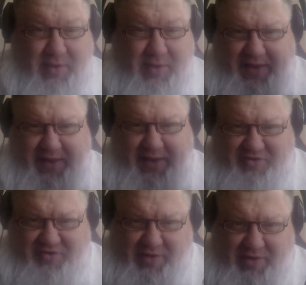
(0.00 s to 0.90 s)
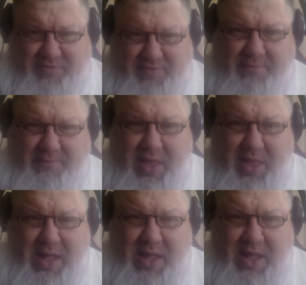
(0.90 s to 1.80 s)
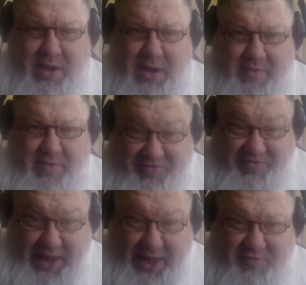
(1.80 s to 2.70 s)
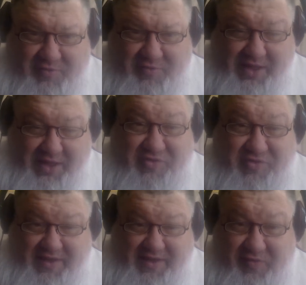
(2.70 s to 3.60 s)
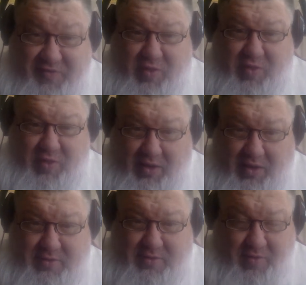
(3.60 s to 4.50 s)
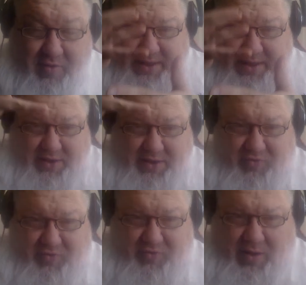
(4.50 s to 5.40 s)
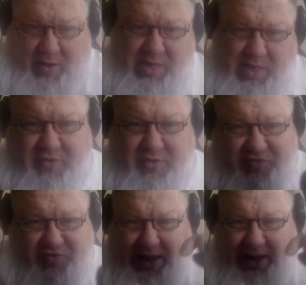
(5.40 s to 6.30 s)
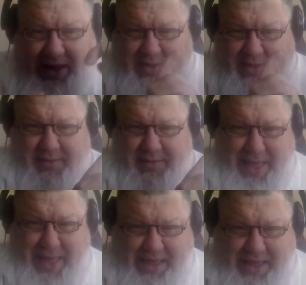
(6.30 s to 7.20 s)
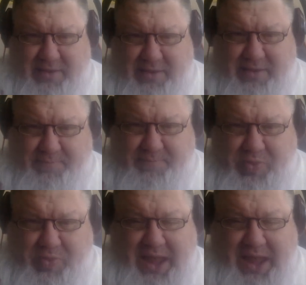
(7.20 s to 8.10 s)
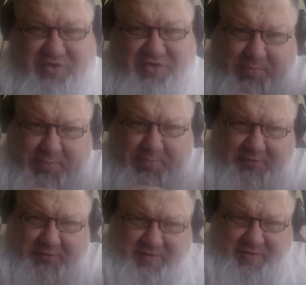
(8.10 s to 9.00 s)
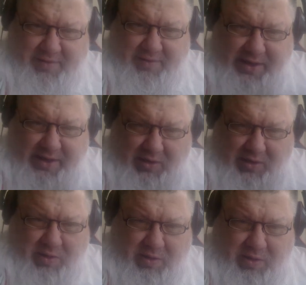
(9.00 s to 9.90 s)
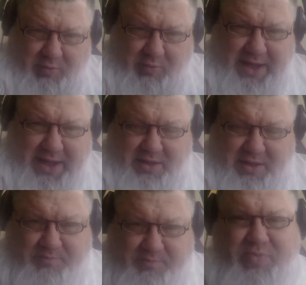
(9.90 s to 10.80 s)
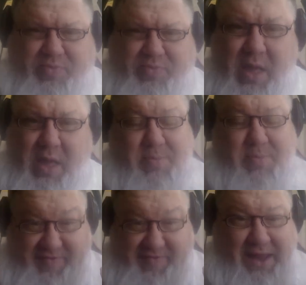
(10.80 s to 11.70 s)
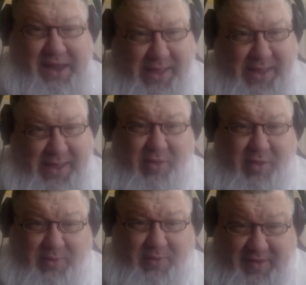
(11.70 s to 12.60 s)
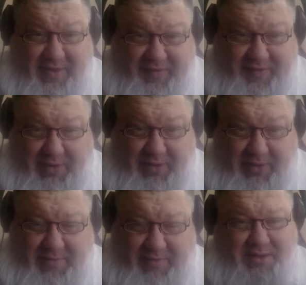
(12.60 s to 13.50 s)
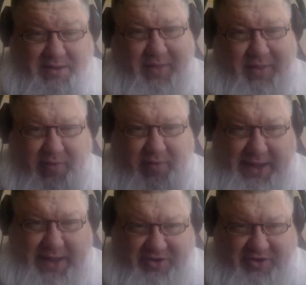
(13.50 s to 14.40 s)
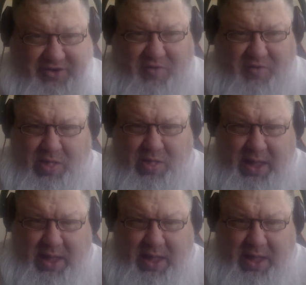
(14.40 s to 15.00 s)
looking like she's driving, that's planned because Shelley is so long, so like, you know, tall. So she had to be in the back, and she had to put her feet like all the way down because they had to make it look realistic, right? They had to make it look like an actual